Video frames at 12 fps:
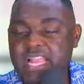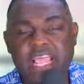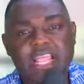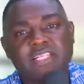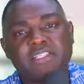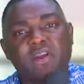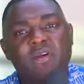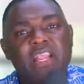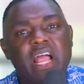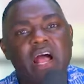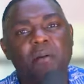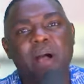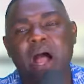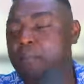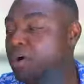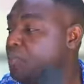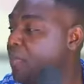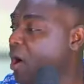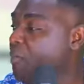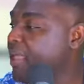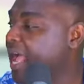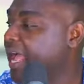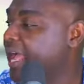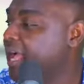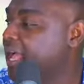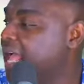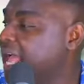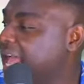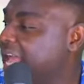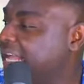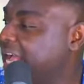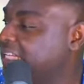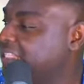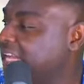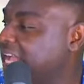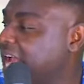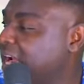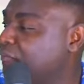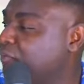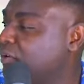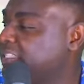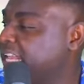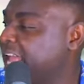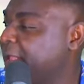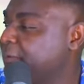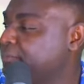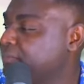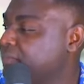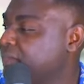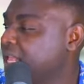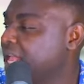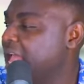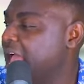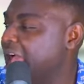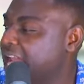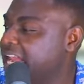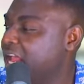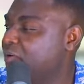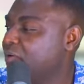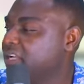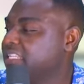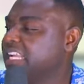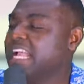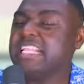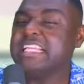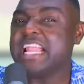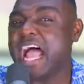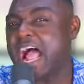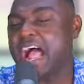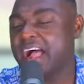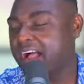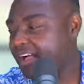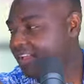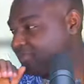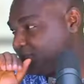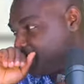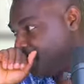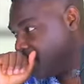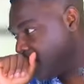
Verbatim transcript: And yes, sorry, Mahamudu Bawumia catch the Ghana for say. And then Mahamudu